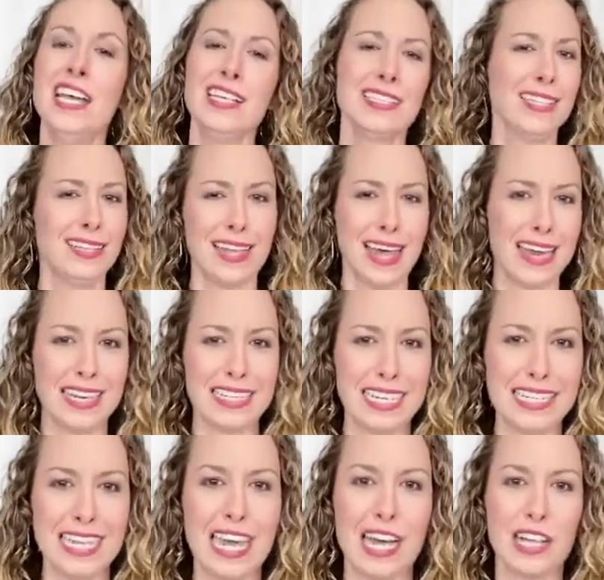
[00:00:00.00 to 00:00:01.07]
It's a lot of
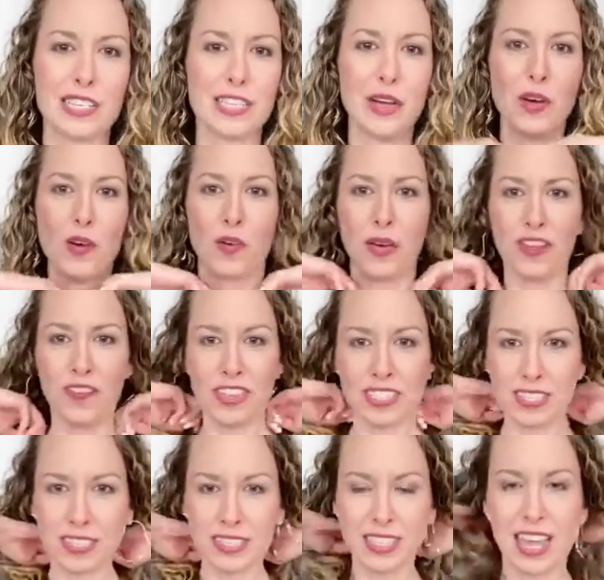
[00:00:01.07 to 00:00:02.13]
detail. So if this is